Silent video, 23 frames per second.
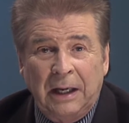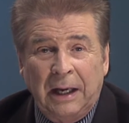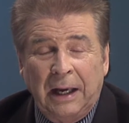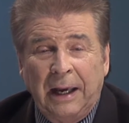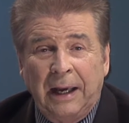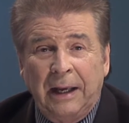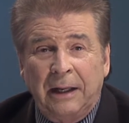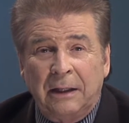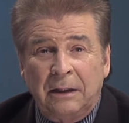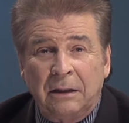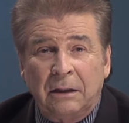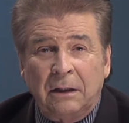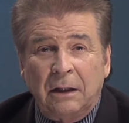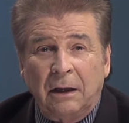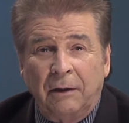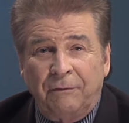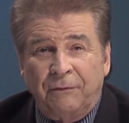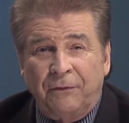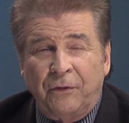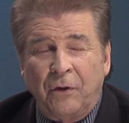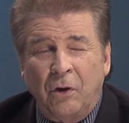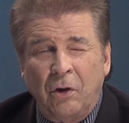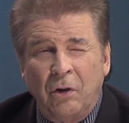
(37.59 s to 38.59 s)
And
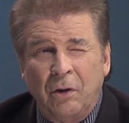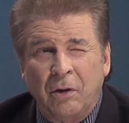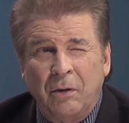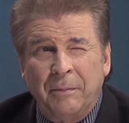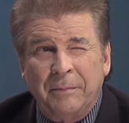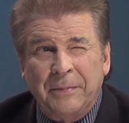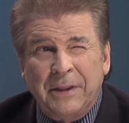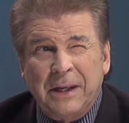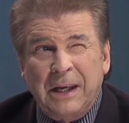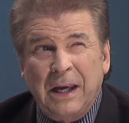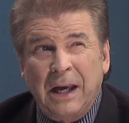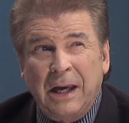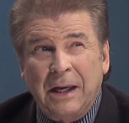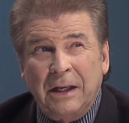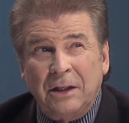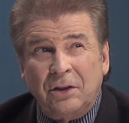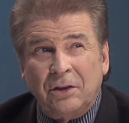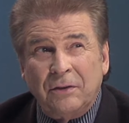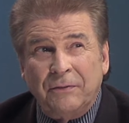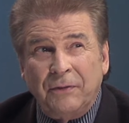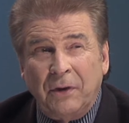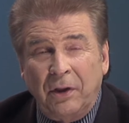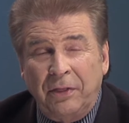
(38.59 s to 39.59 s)
from the
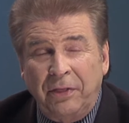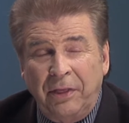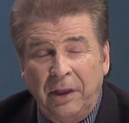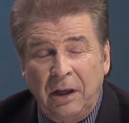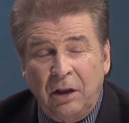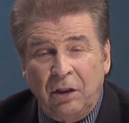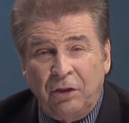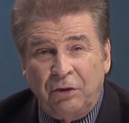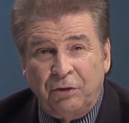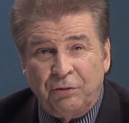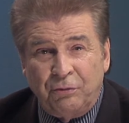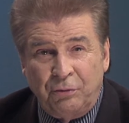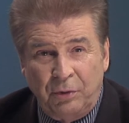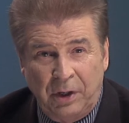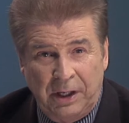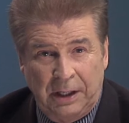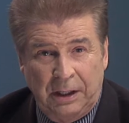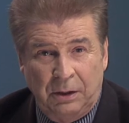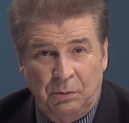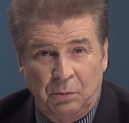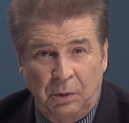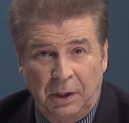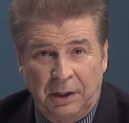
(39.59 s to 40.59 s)
age of, I think,
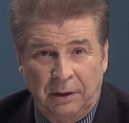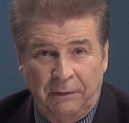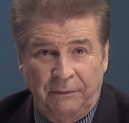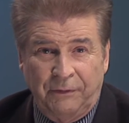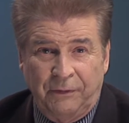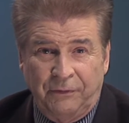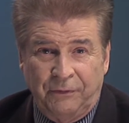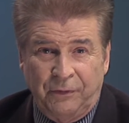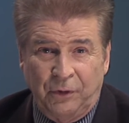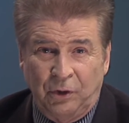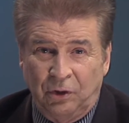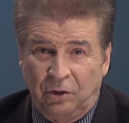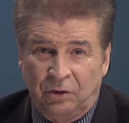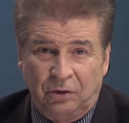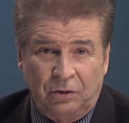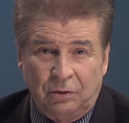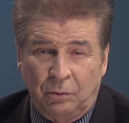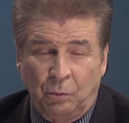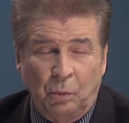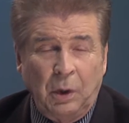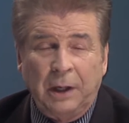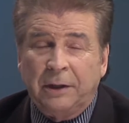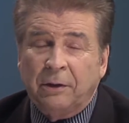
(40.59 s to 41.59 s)
three, one of the
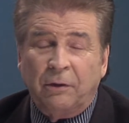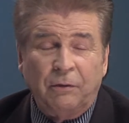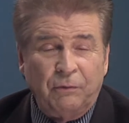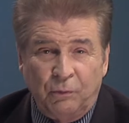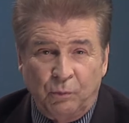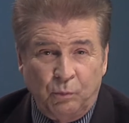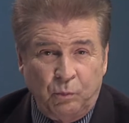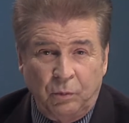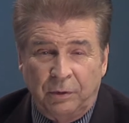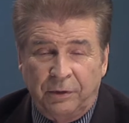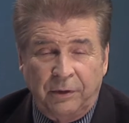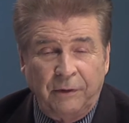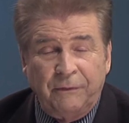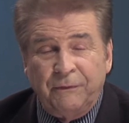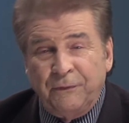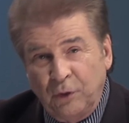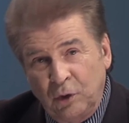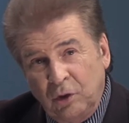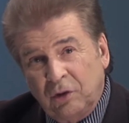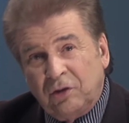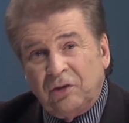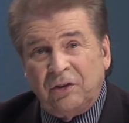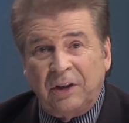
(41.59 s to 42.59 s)
first
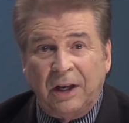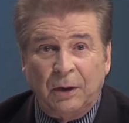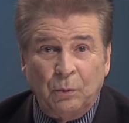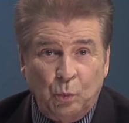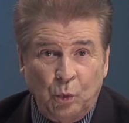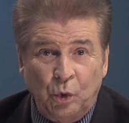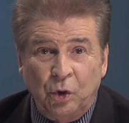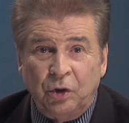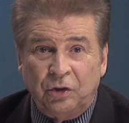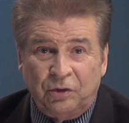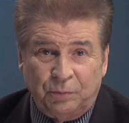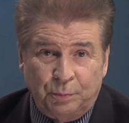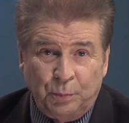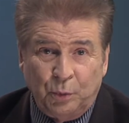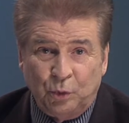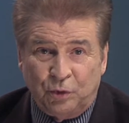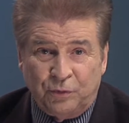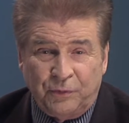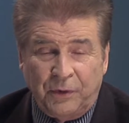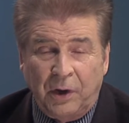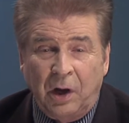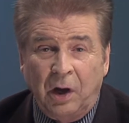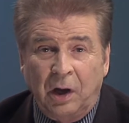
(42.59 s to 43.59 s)
and worst
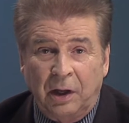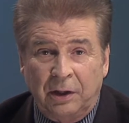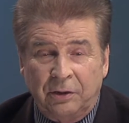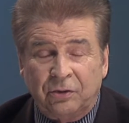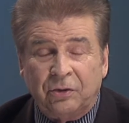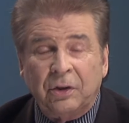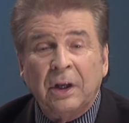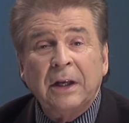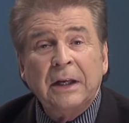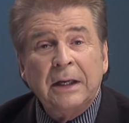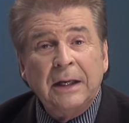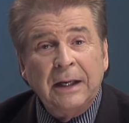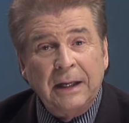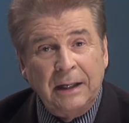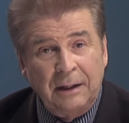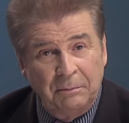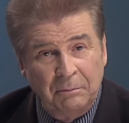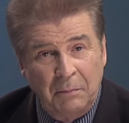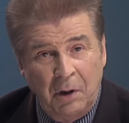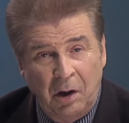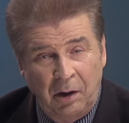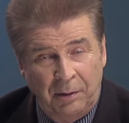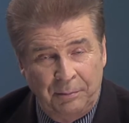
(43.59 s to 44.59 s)
bushfires
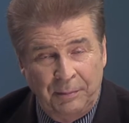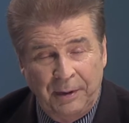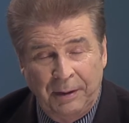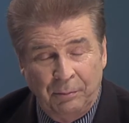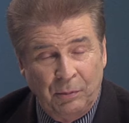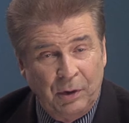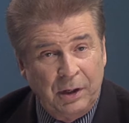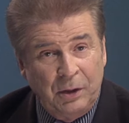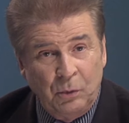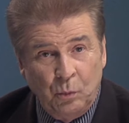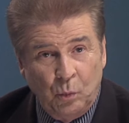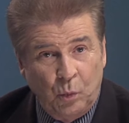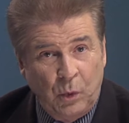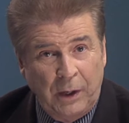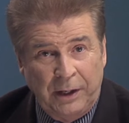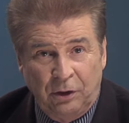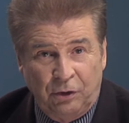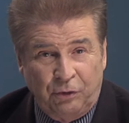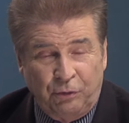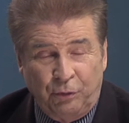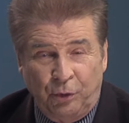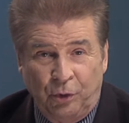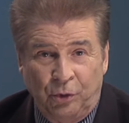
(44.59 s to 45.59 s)
in my memory
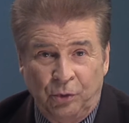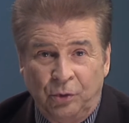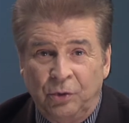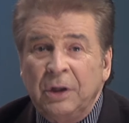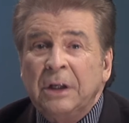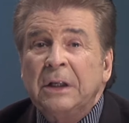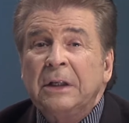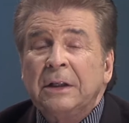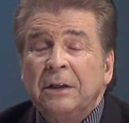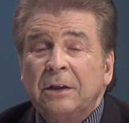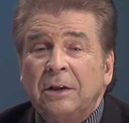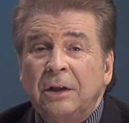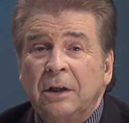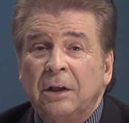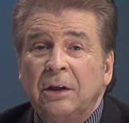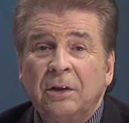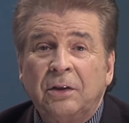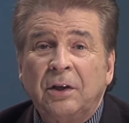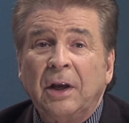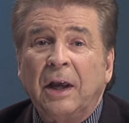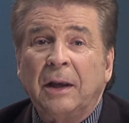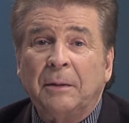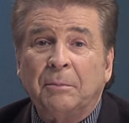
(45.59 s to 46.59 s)
went through,
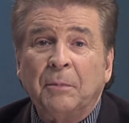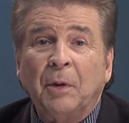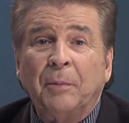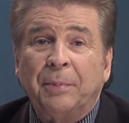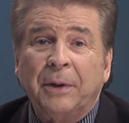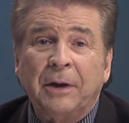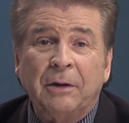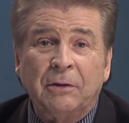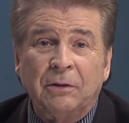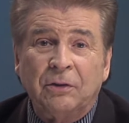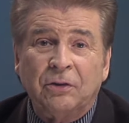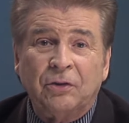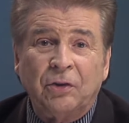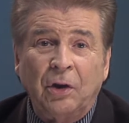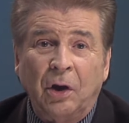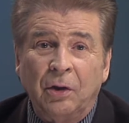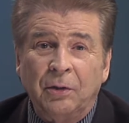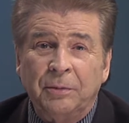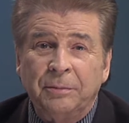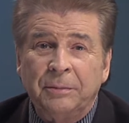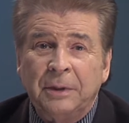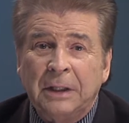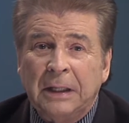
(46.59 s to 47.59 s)
didn't take my parents
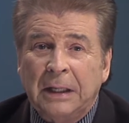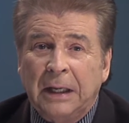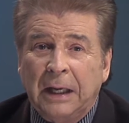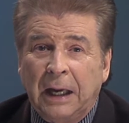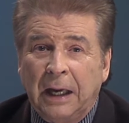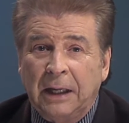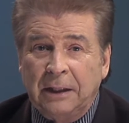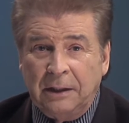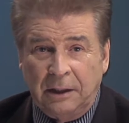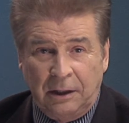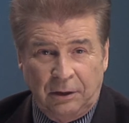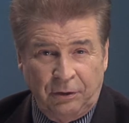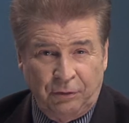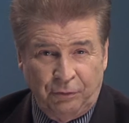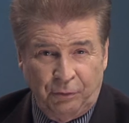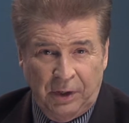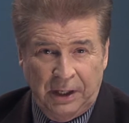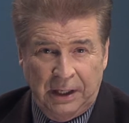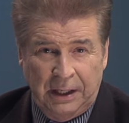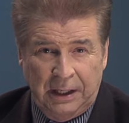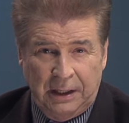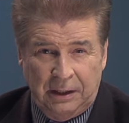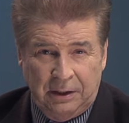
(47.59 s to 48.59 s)
home.
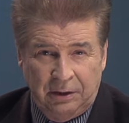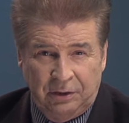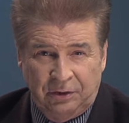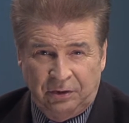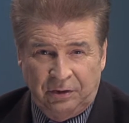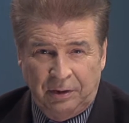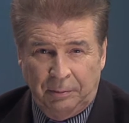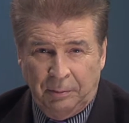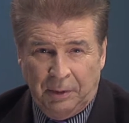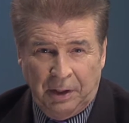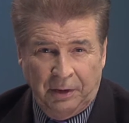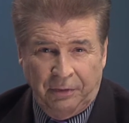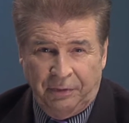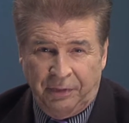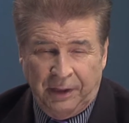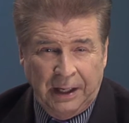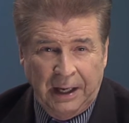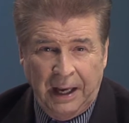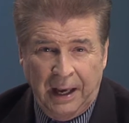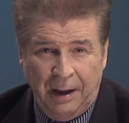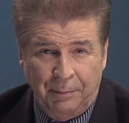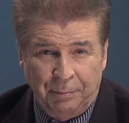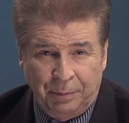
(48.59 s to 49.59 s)
83, the similar
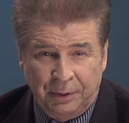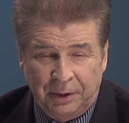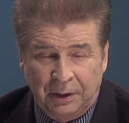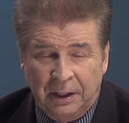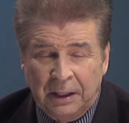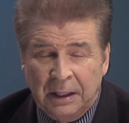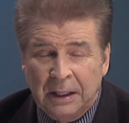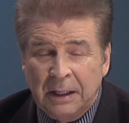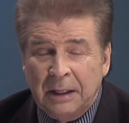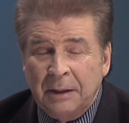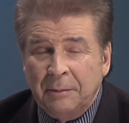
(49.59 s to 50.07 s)
thing happened.